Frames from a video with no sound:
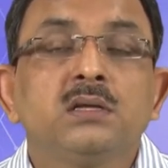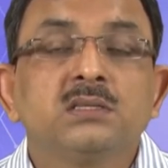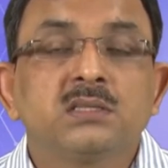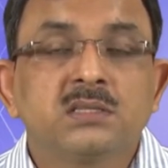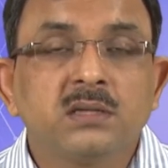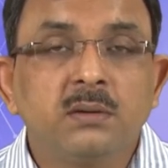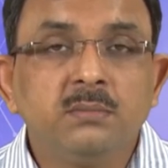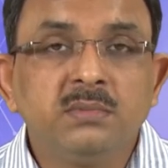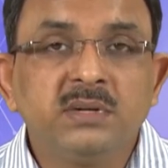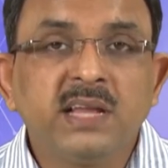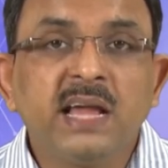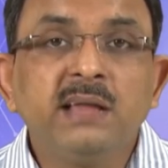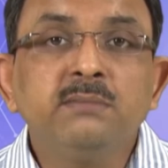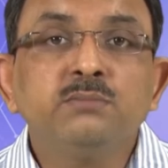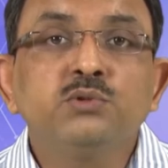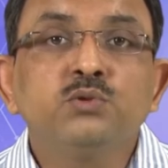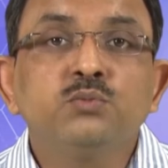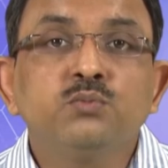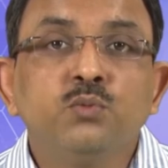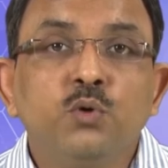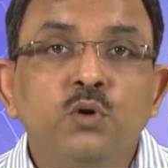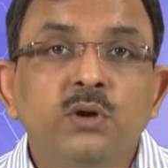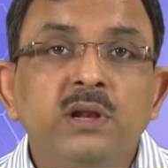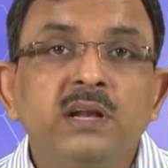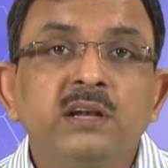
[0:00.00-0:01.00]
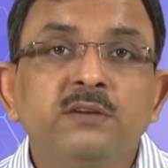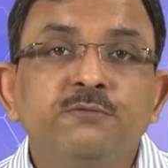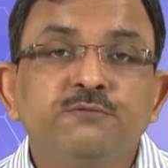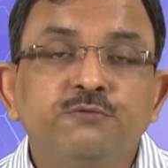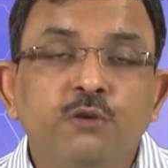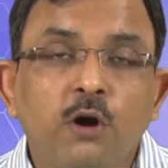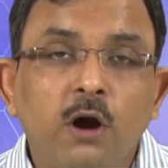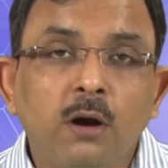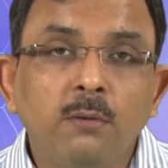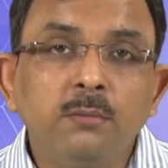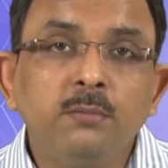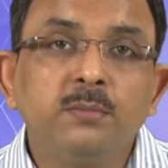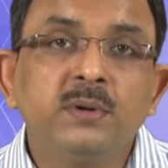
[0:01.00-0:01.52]
Sometimes more
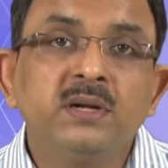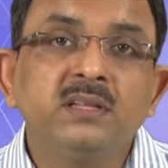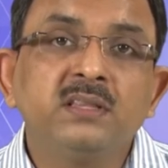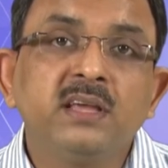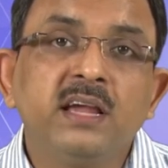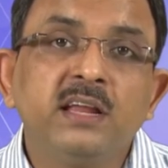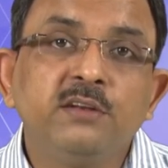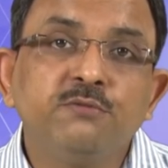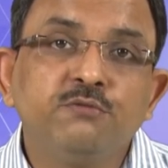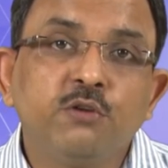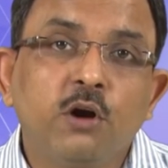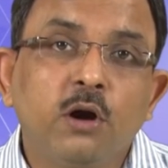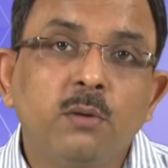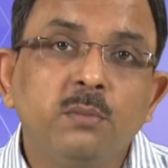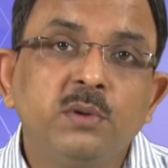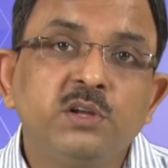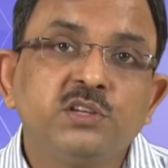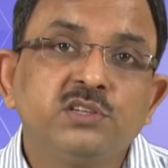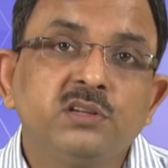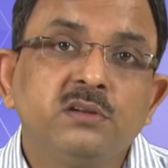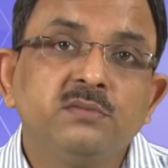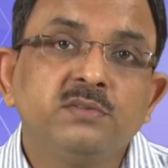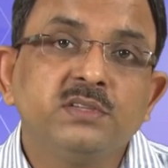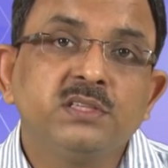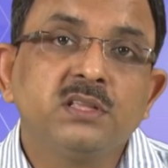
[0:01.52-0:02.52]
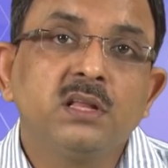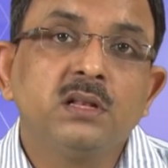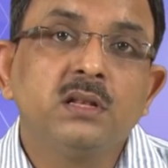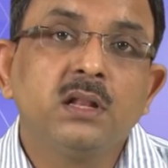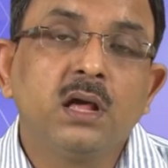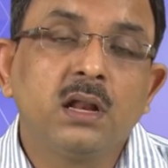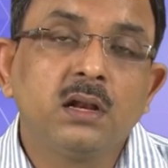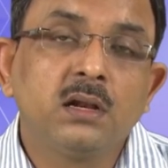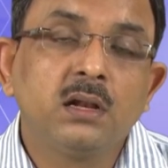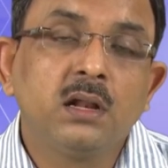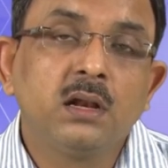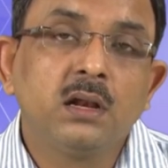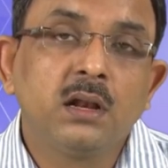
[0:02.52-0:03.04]
informed but the information which the
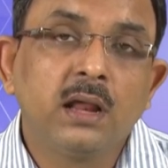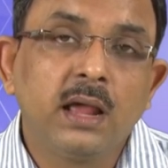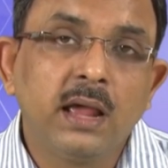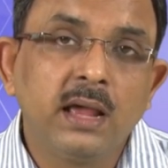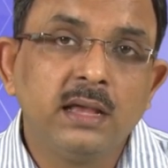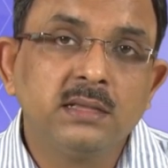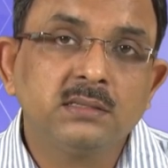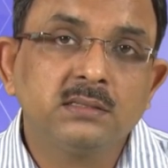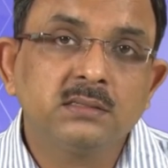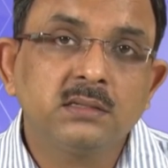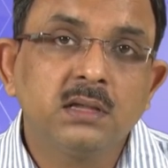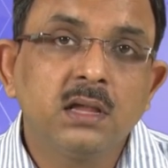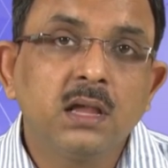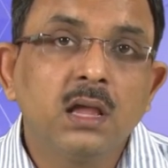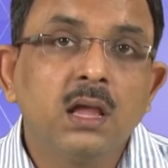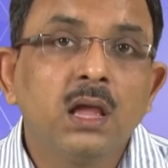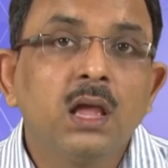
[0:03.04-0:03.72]
learner has